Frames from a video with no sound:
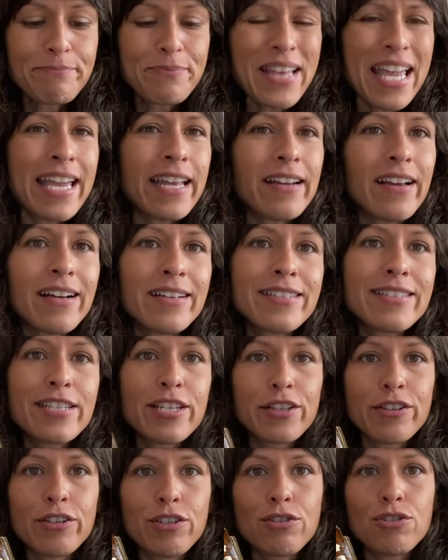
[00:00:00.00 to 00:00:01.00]
And
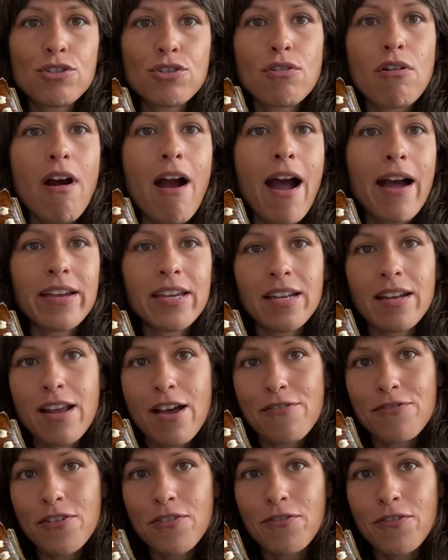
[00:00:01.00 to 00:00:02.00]
until you try
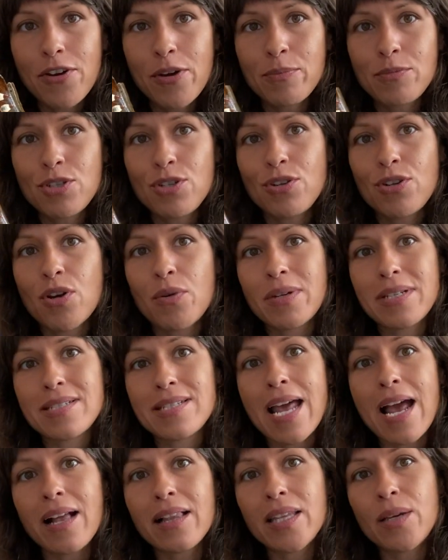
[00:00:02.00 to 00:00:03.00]
enough of them to know
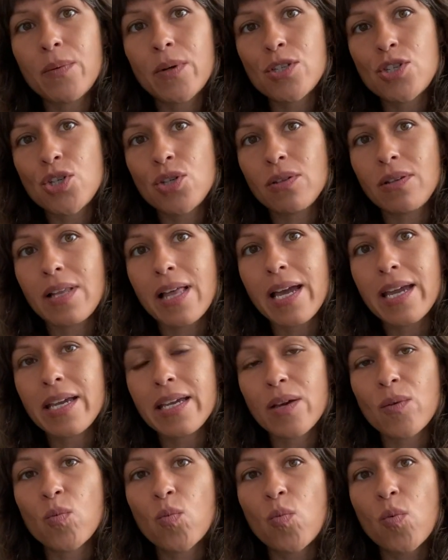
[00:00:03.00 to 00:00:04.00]
exactly what you like
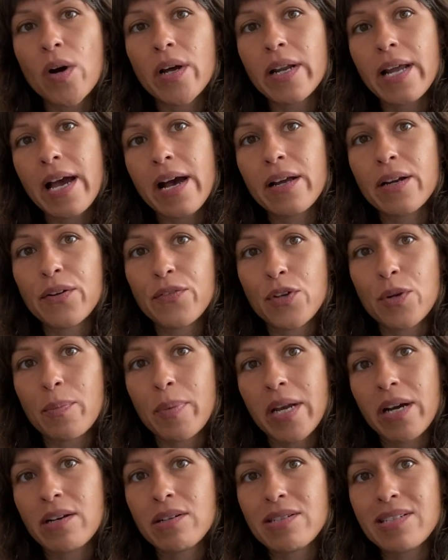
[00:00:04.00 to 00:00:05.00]
and want out of your
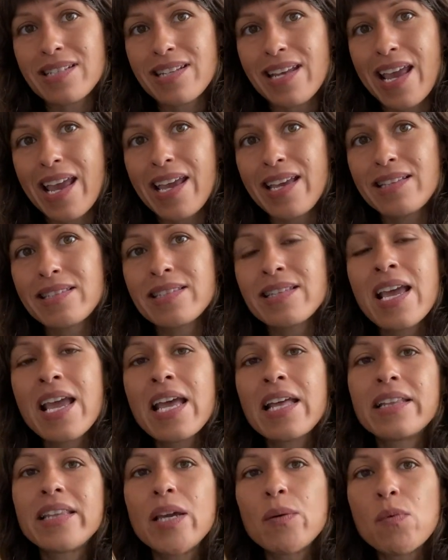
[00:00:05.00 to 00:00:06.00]
pair of skates,
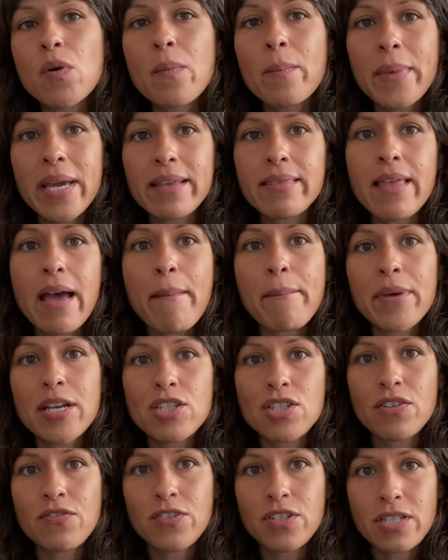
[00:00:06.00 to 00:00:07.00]
they won't make that
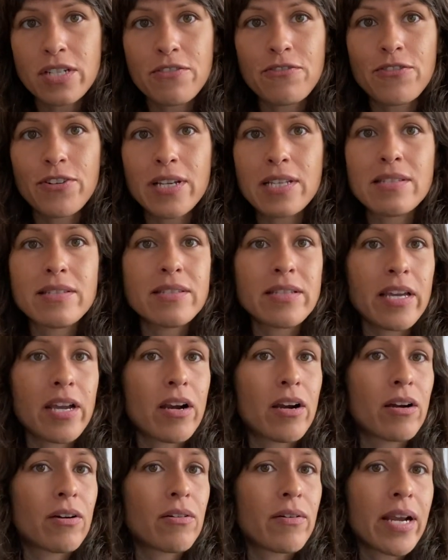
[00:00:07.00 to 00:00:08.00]
much of a difference. They
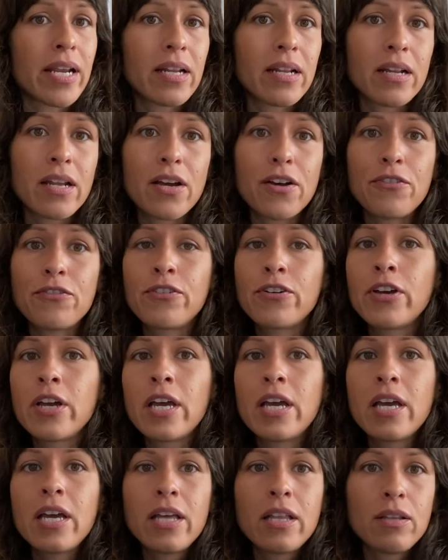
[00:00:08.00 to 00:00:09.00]
are great enough.
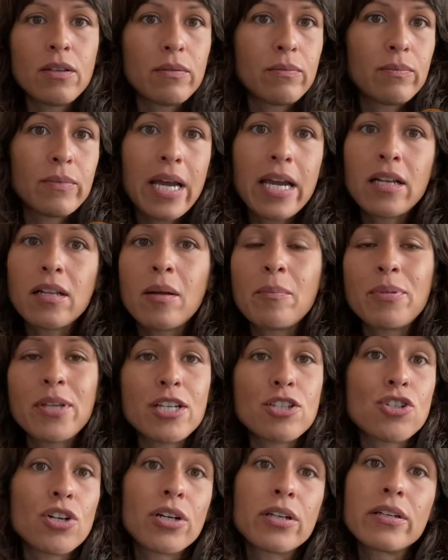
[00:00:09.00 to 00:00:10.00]
Nylon
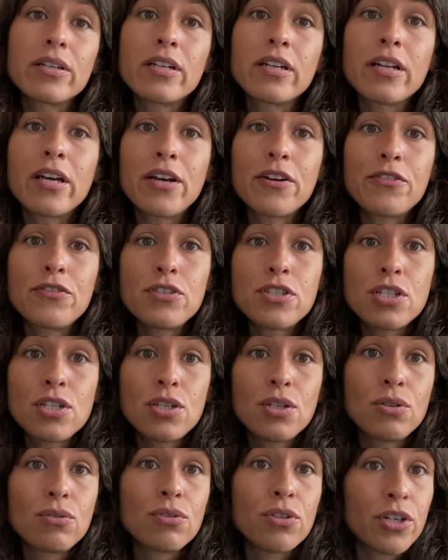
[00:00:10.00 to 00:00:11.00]
plates are good enough
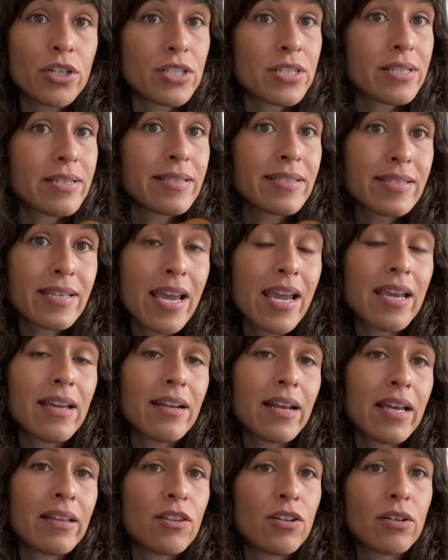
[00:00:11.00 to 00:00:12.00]
to learn to skate,
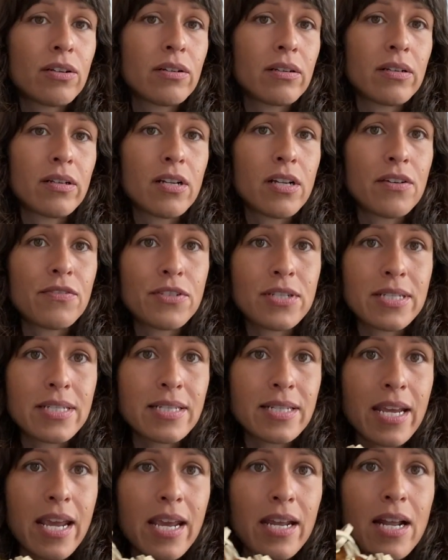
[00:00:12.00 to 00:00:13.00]
and they're good enough to
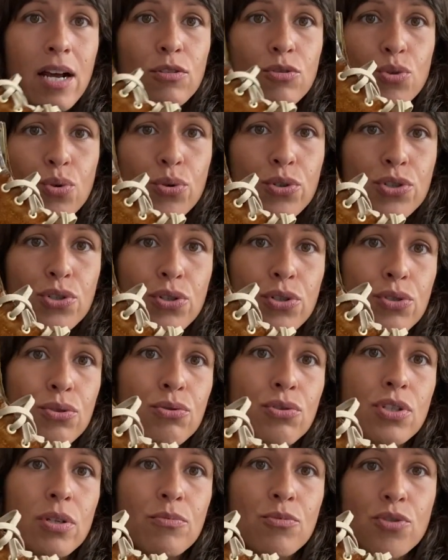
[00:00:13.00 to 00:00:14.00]
skate outdoors or do
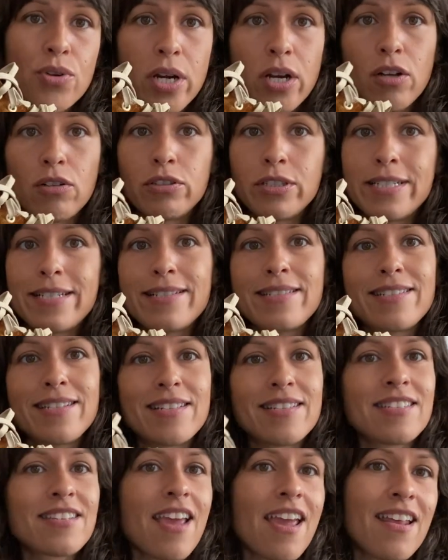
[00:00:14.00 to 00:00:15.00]
some trail or
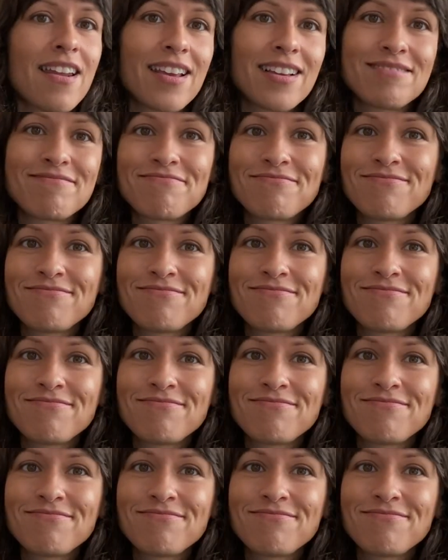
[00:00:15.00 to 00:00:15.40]
distance skating.